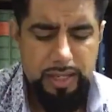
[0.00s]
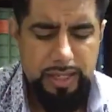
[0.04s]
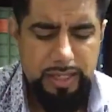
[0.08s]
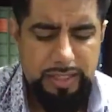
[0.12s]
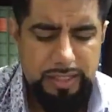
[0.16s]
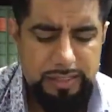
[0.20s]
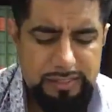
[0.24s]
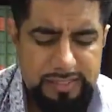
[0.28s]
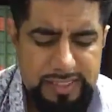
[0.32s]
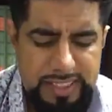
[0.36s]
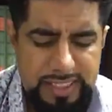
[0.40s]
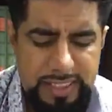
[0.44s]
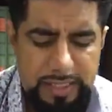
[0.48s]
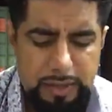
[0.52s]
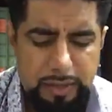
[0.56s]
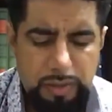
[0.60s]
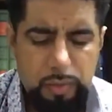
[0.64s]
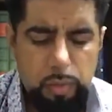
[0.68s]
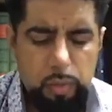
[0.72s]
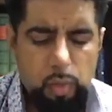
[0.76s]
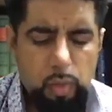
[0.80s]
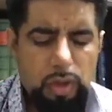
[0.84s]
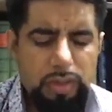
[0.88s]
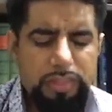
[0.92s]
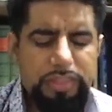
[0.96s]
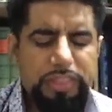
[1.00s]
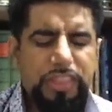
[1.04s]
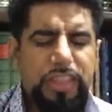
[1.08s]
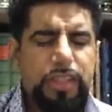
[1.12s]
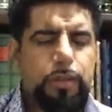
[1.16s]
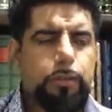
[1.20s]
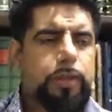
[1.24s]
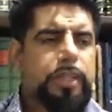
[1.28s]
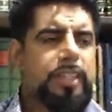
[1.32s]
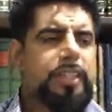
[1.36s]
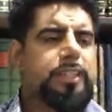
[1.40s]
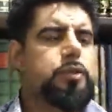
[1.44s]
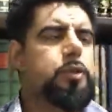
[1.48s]
you see, one thing
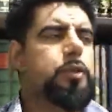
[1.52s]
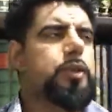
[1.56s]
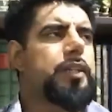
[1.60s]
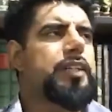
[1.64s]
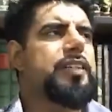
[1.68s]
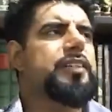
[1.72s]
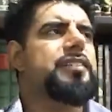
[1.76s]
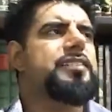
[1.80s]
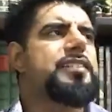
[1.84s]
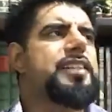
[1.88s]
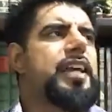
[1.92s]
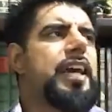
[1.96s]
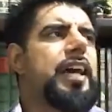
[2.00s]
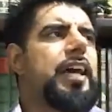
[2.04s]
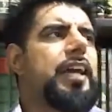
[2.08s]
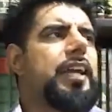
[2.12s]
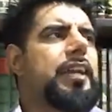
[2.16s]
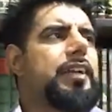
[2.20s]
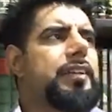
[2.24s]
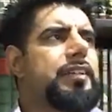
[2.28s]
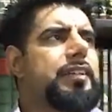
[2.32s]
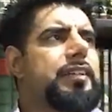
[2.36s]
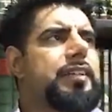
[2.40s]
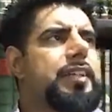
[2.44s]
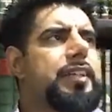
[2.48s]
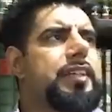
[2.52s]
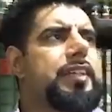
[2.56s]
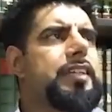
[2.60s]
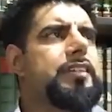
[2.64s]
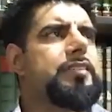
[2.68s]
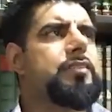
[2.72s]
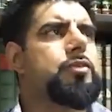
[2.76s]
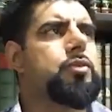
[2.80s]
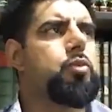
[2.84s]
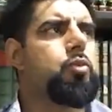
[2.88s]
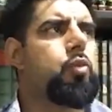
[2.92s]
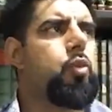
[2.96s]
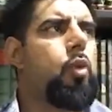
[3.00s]
we need to understand
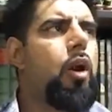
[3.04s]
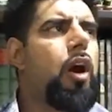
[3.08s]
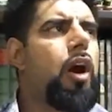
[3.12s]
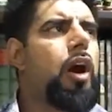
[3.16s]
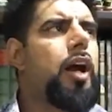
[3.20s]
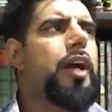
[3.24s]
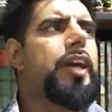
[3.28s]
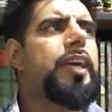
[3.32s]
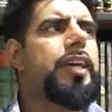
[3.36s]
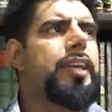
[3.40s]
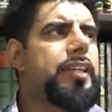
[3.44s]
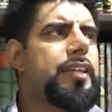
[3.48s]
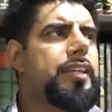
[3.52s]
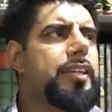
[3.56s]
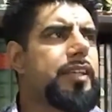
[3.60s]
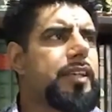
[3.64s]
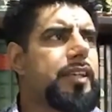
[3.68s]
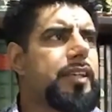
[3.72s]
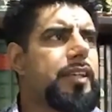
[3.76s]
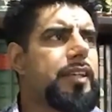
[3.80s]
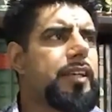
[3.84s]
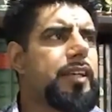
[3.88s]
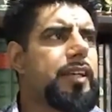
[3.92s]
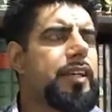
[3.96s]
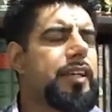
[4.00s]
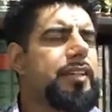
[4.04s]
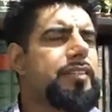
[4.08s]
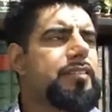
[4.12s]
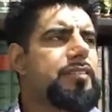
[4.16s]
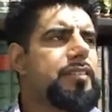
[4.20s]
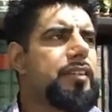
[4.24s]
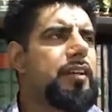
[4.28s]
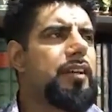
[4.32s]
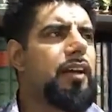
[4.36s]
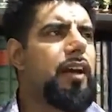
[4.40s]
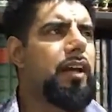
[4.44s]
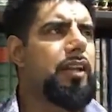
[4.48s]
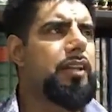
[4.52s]
is, why is
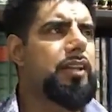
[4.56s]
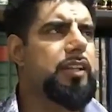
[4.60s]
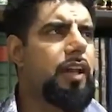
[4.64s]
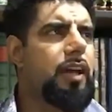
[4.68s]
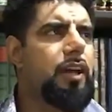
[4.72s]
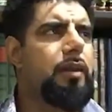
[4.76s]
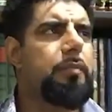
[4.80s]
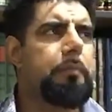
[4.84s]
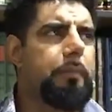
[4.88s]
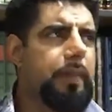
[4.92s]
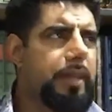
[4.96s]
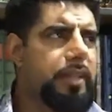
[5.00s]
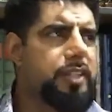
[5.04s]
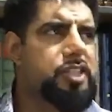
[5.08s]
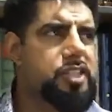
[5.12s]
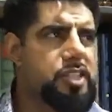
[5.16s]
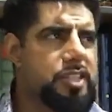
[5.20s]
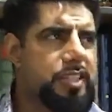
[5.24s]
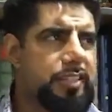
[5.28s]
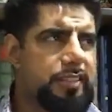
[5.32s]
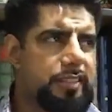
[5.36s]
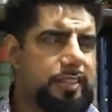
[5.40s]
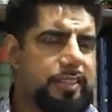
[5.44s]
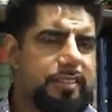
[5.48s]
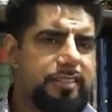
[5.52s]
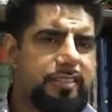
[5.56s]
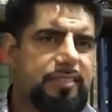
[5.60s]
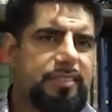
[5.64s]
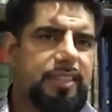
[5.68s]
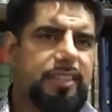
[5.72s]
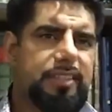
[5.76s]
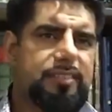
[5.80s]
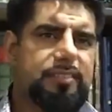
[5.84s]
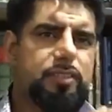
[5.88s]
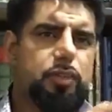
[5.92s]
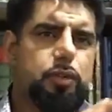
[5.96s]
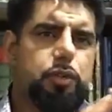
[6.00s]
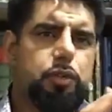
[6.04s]
Allah mentioning these
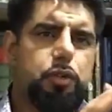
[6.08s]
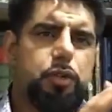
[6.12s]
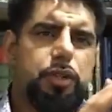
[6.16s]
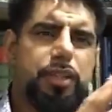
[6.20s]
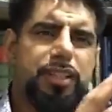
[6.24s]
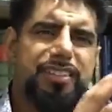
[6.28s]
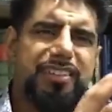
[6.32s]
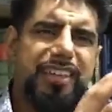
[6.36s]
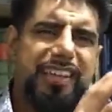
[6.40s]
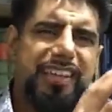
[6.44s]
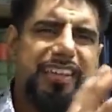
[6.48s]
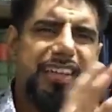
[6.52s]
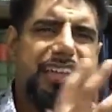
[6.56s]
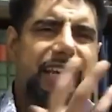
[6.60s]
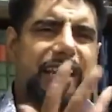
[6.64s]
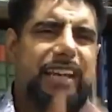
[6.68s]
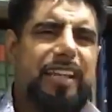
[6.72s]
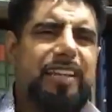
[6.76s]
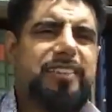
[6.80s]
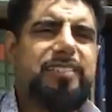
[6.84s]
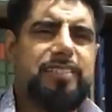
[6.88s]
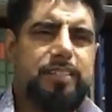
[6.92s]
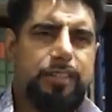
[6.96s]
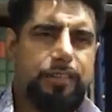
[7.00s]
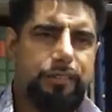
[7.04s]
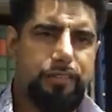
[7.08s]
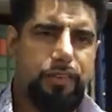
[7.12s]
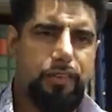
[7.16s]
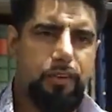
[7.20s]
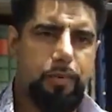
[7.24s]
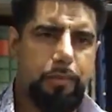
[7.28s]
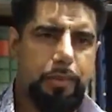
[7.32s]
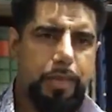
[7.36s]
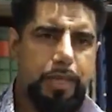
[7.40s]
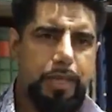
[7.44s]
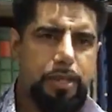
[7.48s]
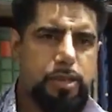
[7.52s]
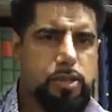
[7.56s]
things? So you can take a lesson
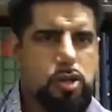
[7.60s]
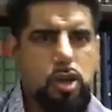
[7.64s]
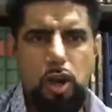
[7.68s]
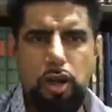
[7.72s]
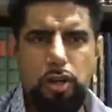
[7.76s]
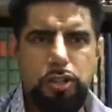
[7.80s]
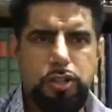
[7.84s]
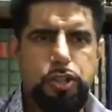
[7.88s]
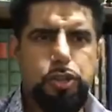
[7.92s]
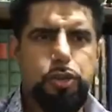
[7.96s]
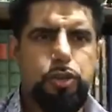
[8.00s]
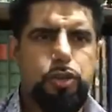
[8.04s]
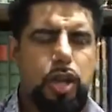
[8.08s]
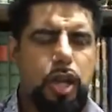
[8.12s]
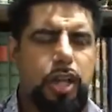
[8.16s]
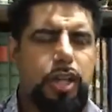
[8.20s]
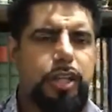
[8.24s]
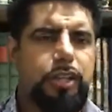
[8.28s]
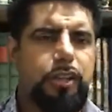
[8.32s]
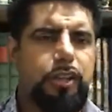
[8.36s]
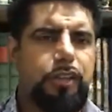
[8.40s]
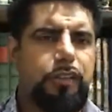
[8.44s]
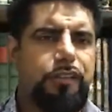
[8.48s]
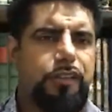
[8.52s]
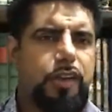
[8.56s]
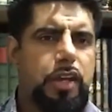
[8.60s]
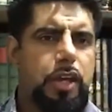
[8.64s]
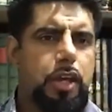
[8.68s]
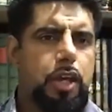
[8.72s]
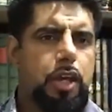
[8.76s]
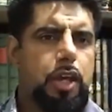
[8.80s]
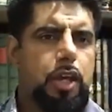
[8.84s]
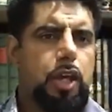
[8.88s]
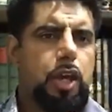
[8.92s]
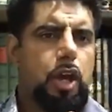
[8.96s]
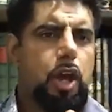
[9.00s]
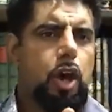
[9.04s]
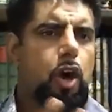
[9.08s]
from it. Not to kind of,
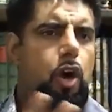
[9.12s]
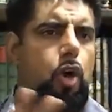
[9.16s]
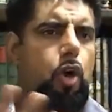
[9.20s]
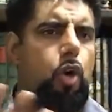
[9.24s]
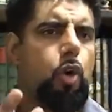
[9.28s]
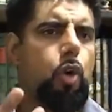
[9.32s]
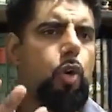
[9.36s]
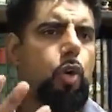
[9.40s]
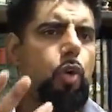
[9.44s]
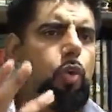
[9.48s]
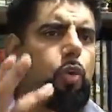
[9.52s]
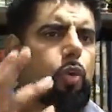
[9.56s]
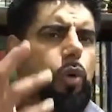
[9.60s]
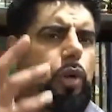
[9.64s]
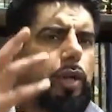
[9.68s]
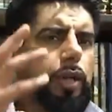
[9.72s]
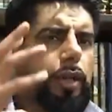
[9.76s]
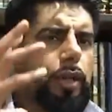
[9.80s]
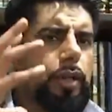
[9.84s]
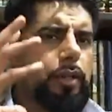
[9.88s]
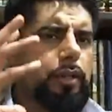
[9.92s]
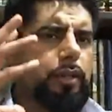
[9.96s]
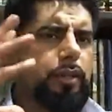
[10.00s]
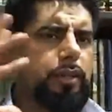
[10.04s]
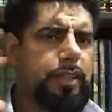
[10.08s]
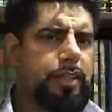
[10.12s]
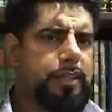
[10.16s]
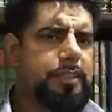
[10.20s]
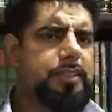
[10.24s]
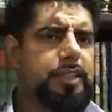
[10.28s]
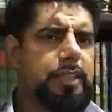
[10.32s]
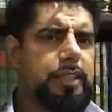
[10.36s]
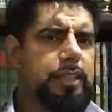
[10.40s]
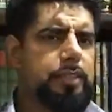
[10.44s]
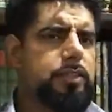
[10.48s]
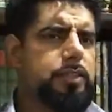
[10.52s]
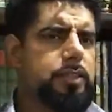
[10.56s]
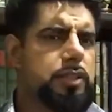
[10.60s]
oh, this
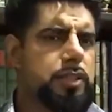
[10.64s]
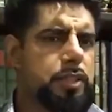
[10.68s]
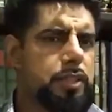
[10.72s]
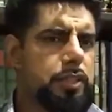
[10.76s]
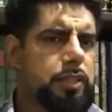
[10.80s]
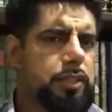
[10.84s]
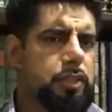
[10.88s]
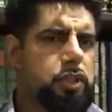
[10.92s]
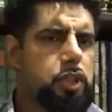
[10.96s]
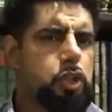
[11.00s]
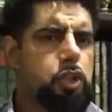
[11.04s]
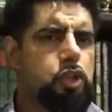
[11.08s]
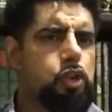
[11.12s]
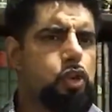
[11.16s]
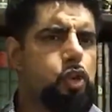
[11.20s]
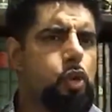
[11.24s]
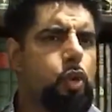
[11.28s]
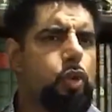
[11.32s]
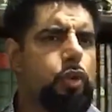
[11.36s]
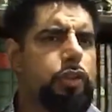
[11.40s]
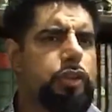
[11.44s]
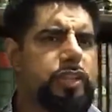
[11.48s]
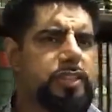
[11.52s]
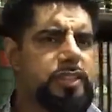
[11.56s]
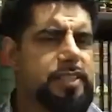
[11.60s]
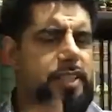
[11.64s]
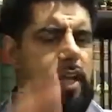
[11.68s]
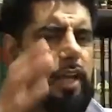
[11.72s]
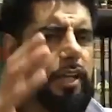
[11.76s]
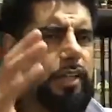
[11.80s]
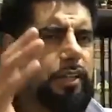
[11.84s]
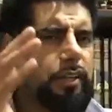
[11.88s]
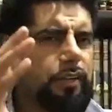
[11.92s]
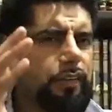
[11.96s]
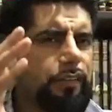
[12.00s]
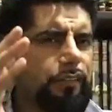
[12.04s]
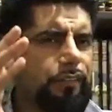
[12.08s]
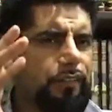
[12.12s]
is to draw this kind
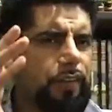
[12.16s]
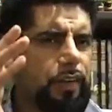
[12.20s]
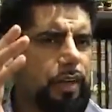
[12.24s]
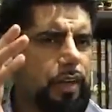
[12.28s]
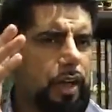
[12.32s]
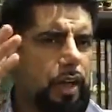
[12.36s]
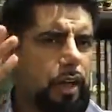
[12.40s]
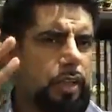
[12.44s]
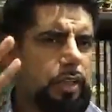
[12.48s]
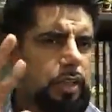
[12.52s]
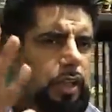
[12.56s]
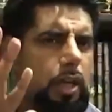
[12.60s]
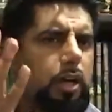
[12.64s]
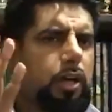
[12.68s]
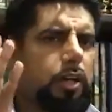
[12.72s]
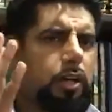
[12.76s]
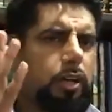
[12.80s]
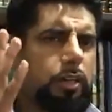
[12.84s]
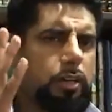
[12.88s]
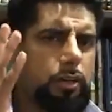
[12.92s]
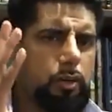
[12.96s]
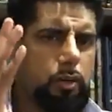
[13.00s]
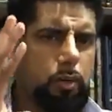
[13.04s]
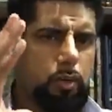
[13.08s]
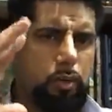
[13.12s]
of, Allah